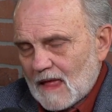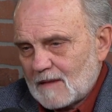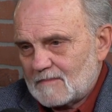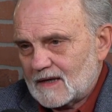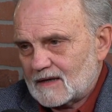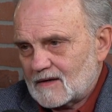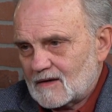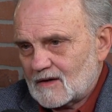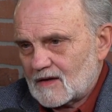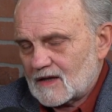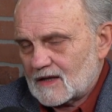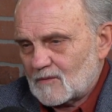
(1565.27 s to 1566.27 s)
but
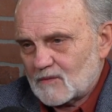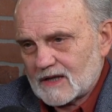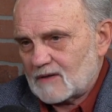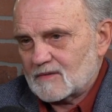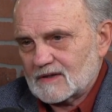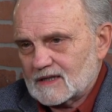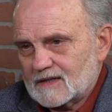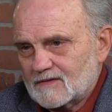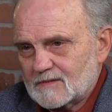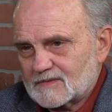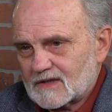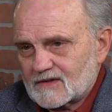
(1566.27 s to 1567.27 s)
then we leave
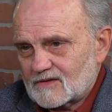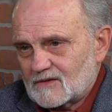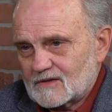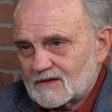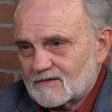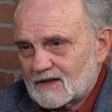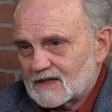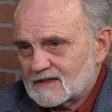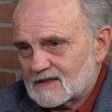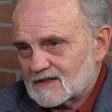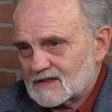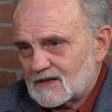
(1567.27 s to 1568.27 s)
them to their own
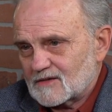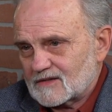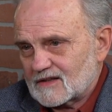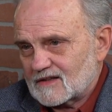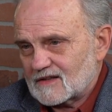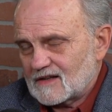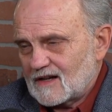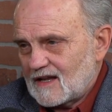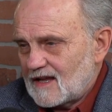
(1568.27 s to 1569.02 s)
devices out there.